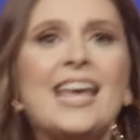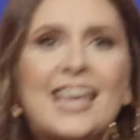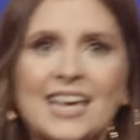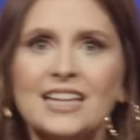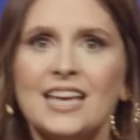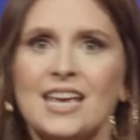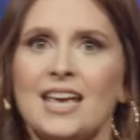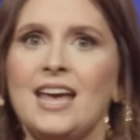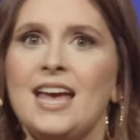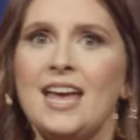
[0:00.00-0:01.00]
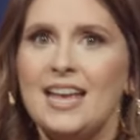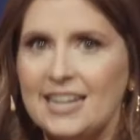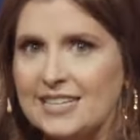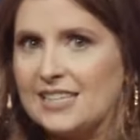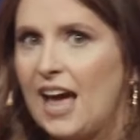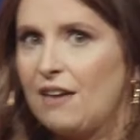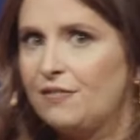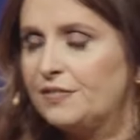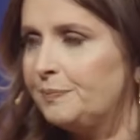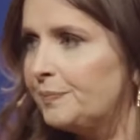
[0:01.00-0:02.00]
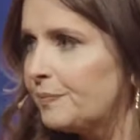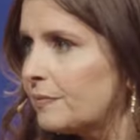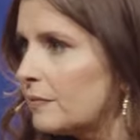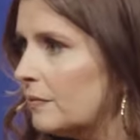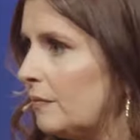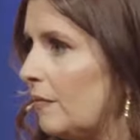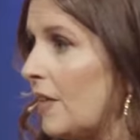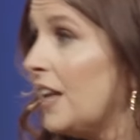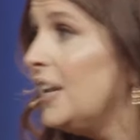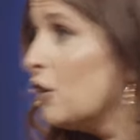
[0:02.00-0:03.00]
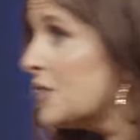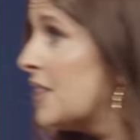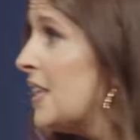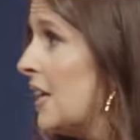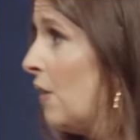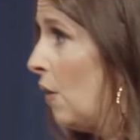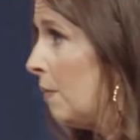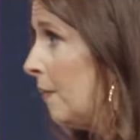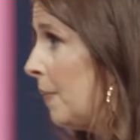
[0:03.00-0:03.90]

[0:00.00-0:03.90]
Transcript: healing in his life. And here's the thing, though.